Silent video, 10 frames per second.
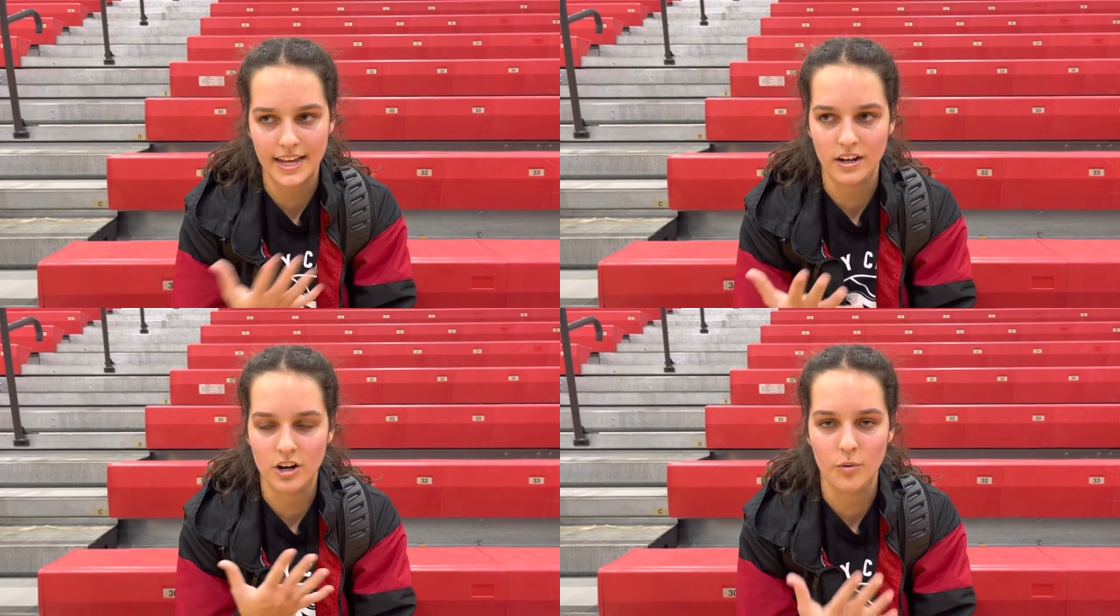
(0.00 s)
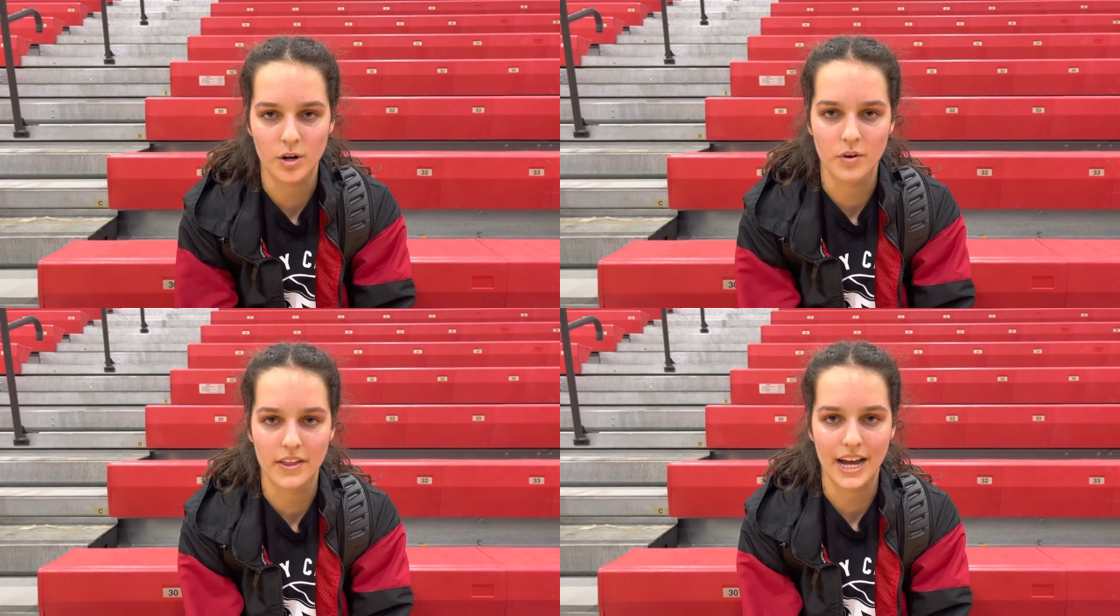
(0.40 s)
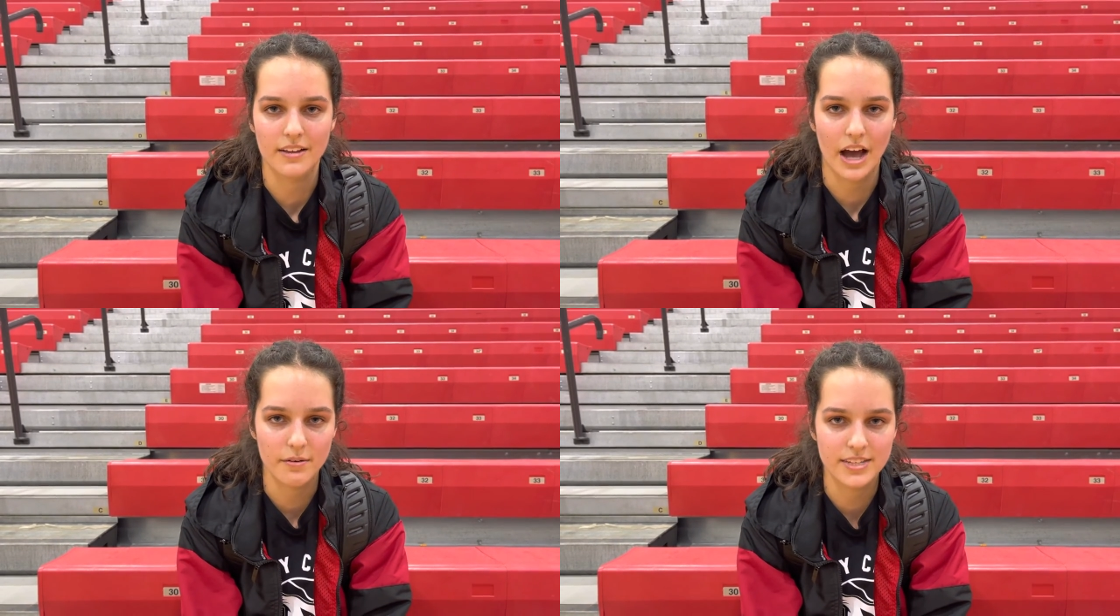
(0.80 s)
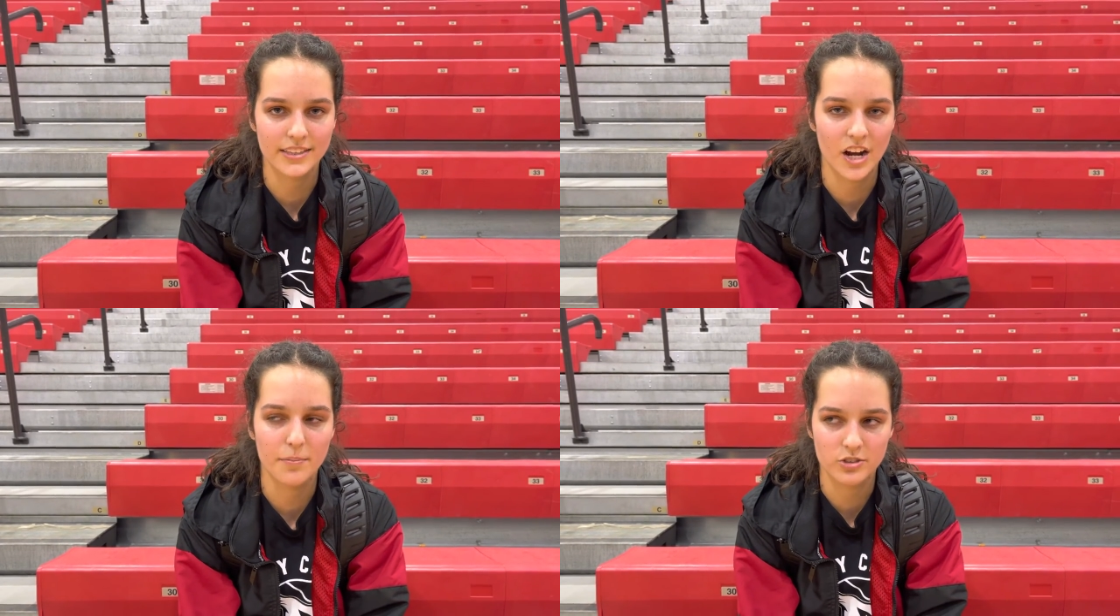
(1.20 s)
take a girl one on one, like I, I would
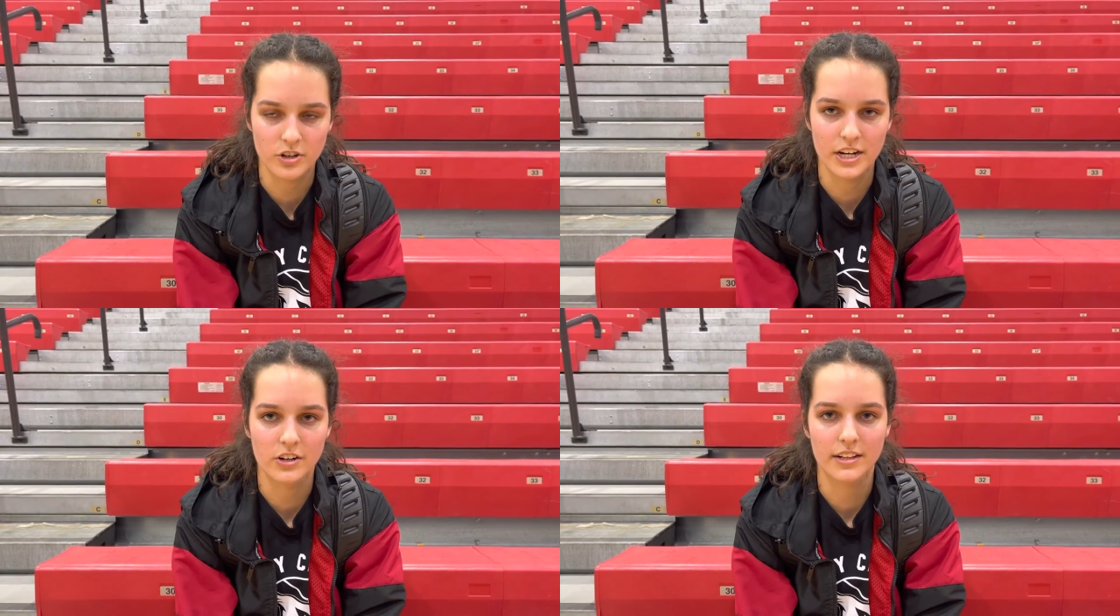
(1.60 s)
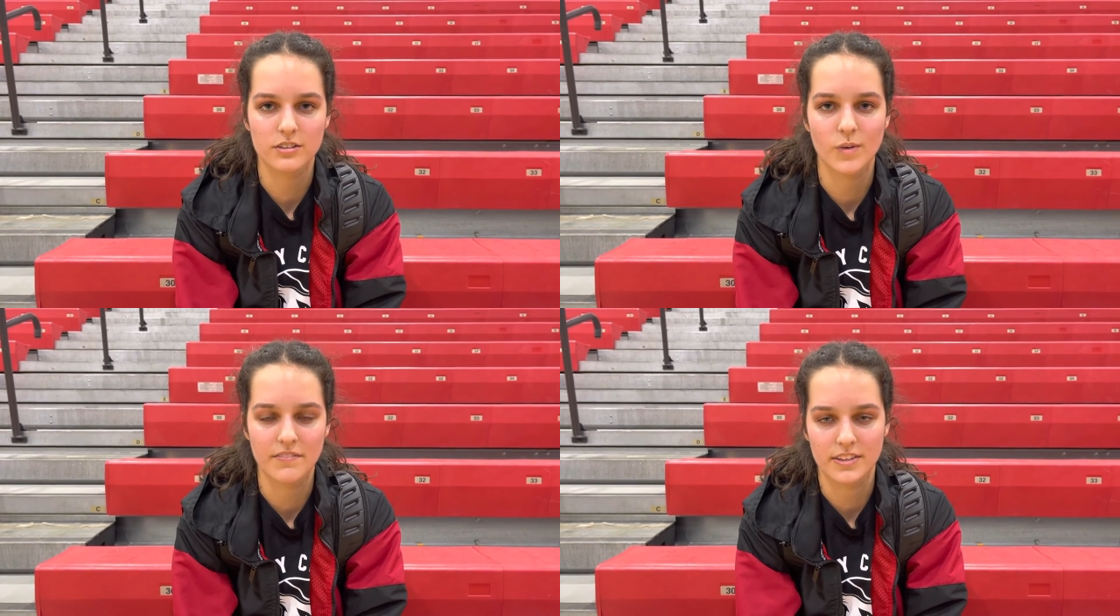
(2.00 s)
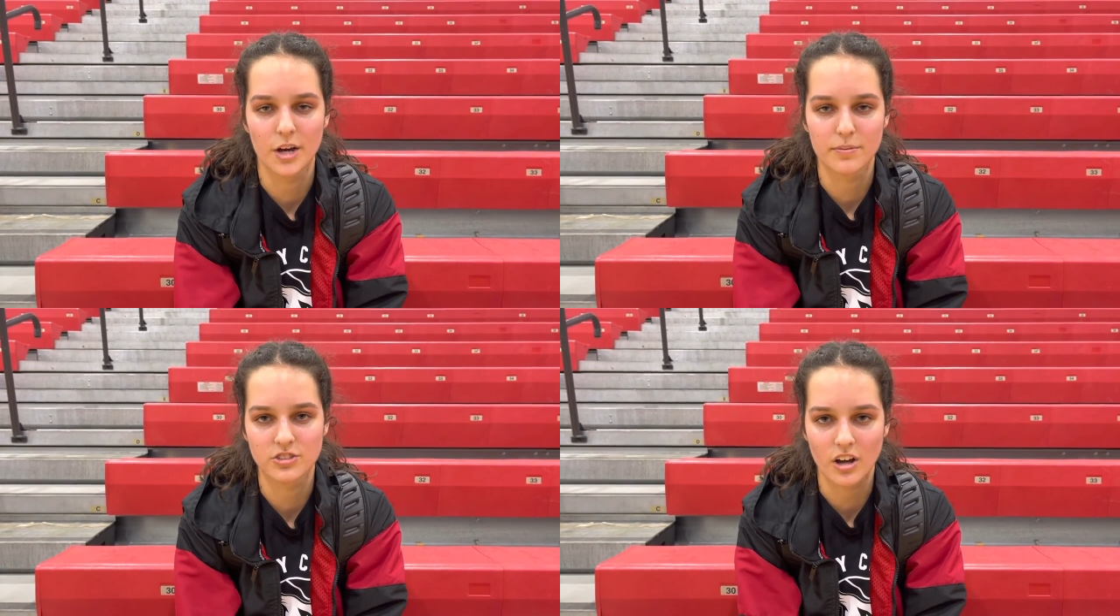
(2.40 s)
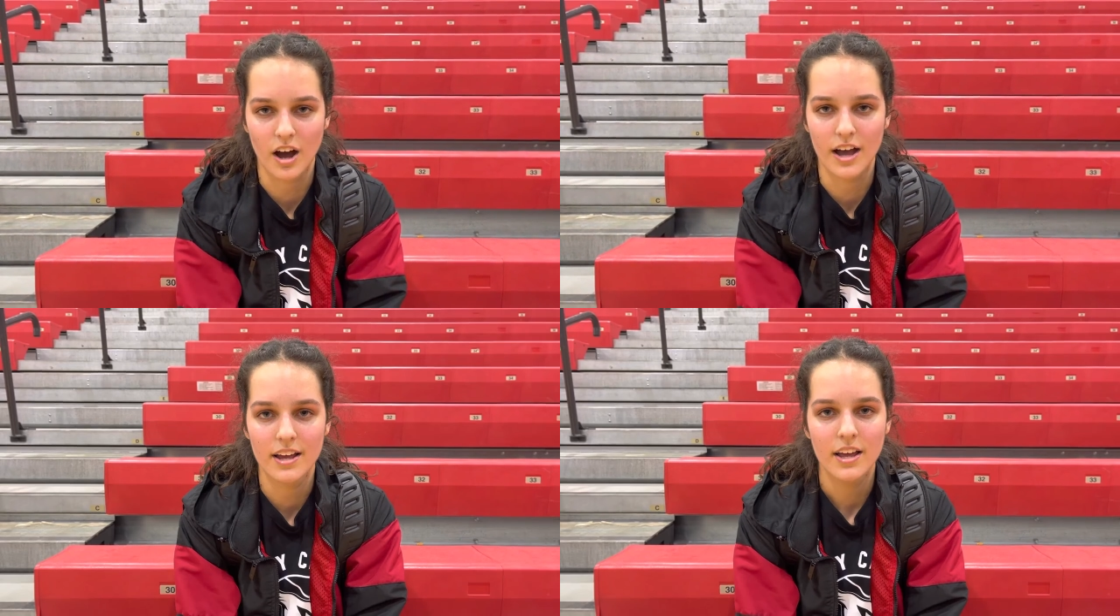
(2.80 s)
take that opportunity or like just wait for the open
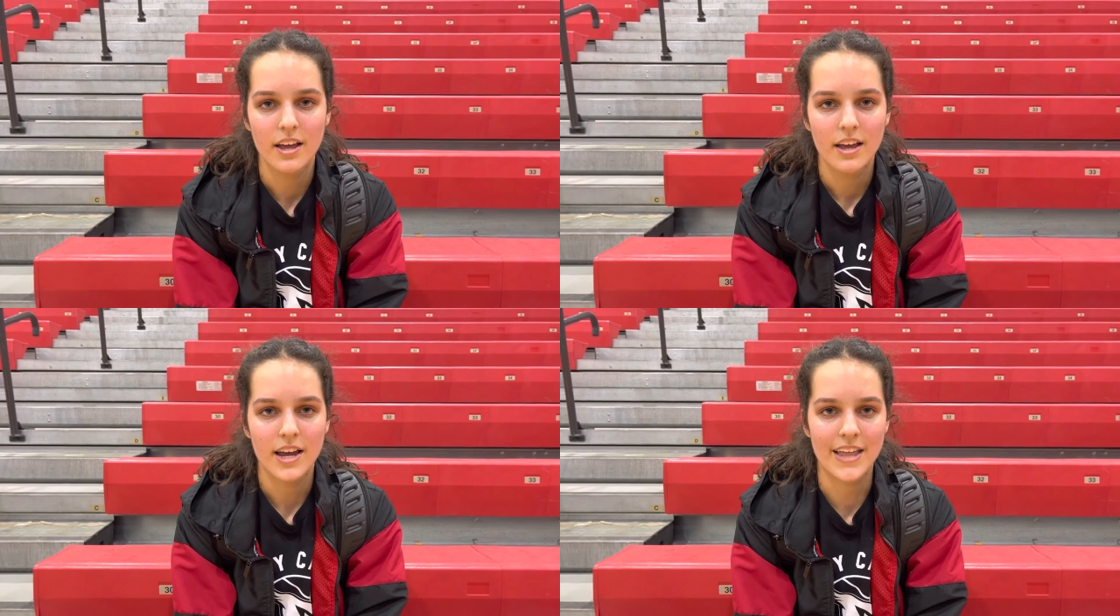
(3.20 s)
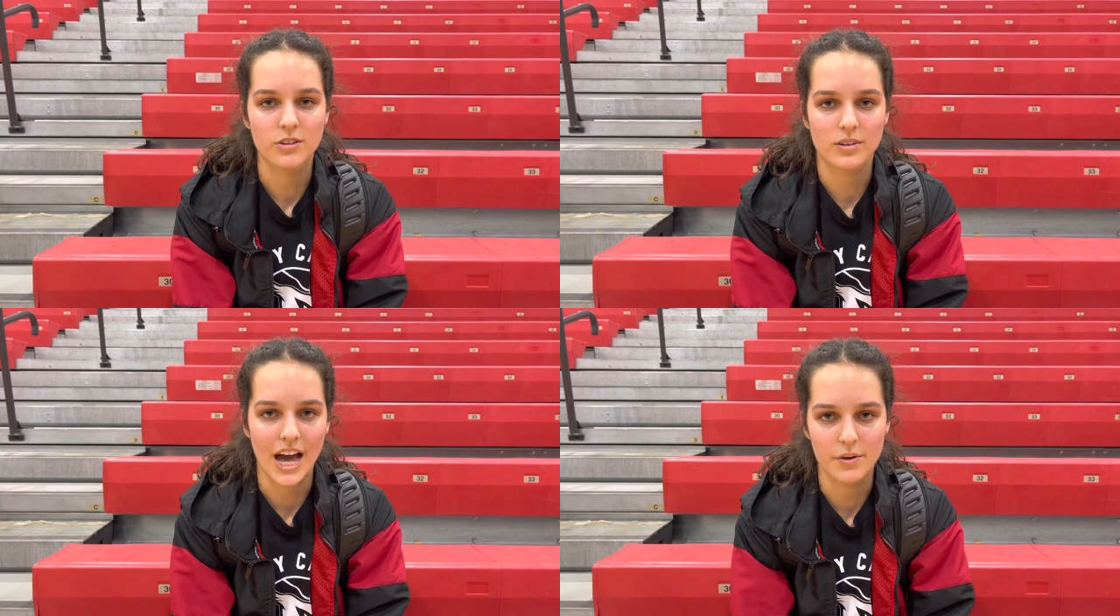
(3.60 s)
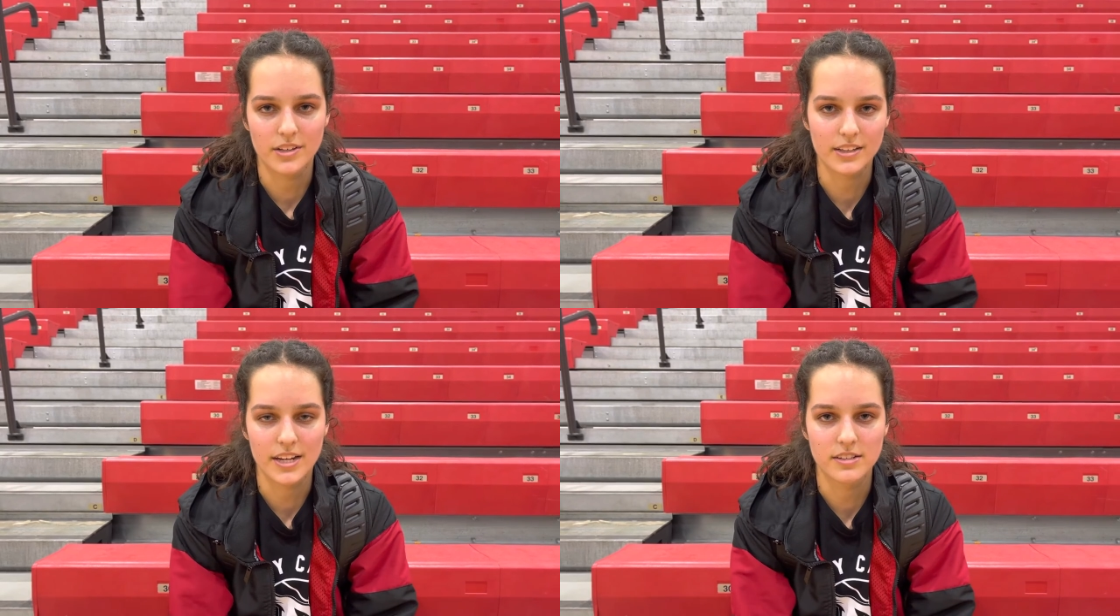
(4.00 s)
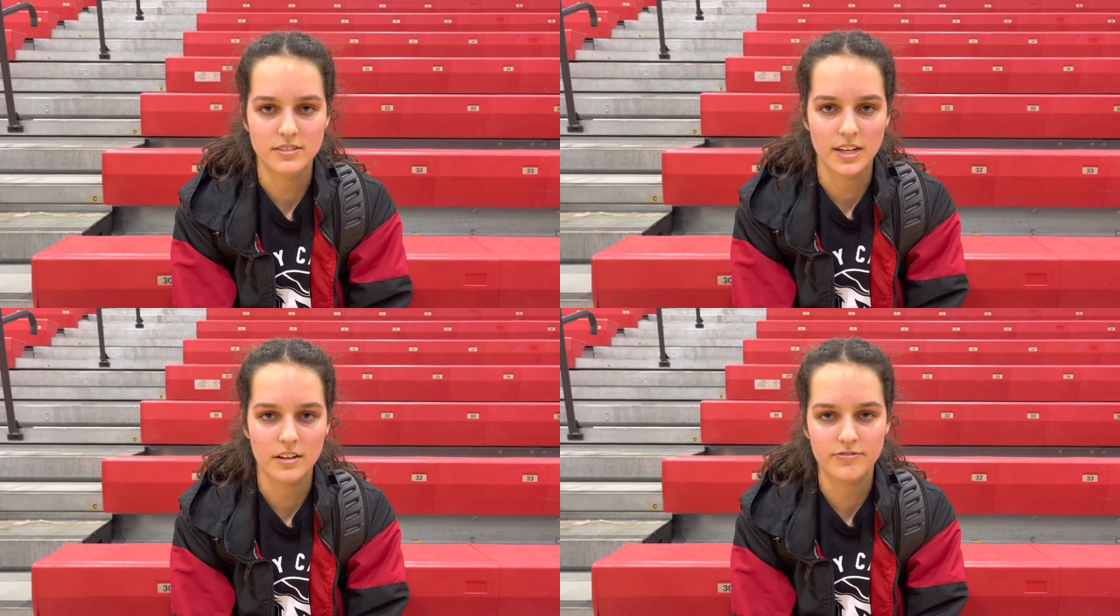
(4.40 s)
shot, and that's what kind of what like let
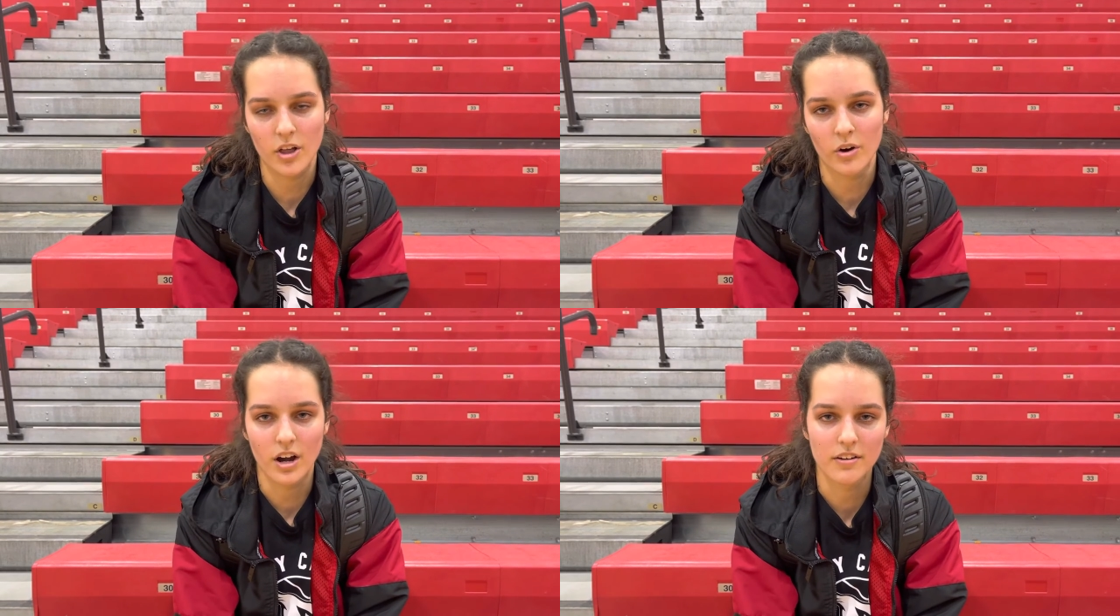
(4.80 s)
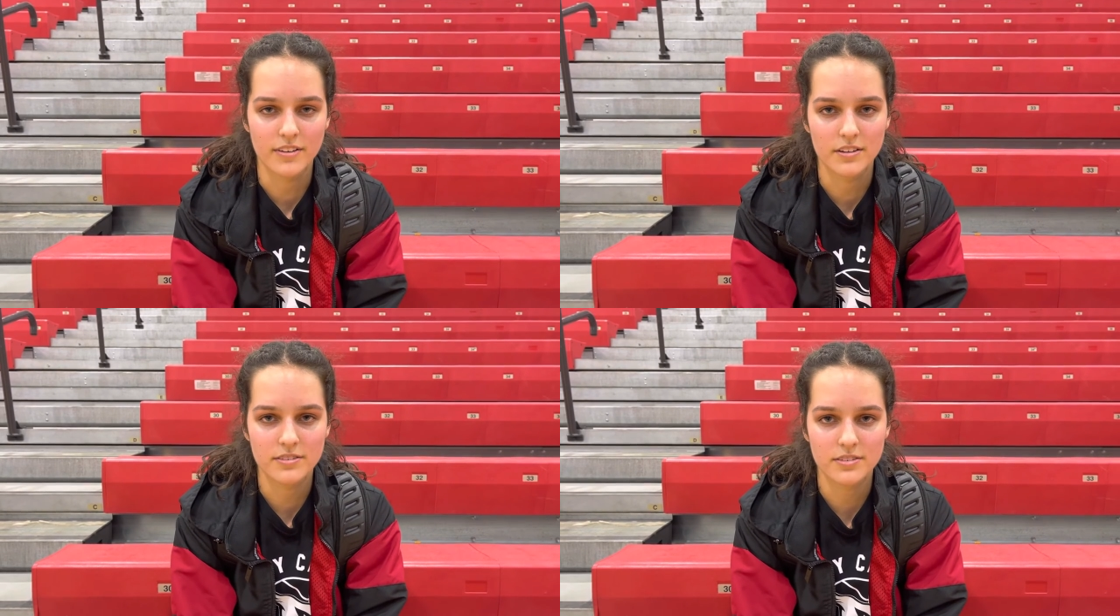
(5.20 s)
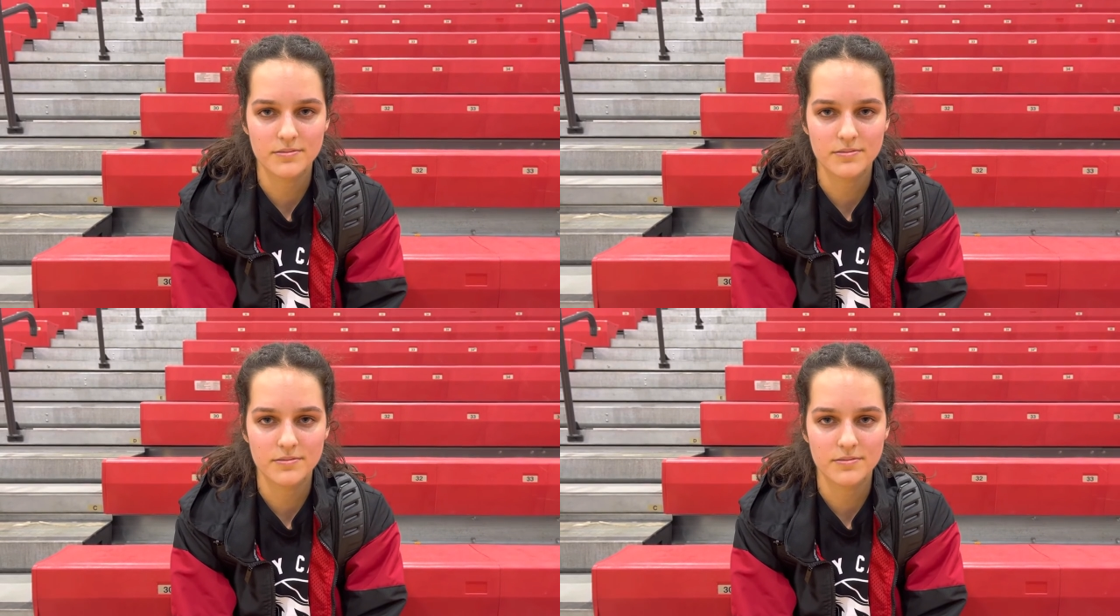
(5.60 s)
us like flow on offense.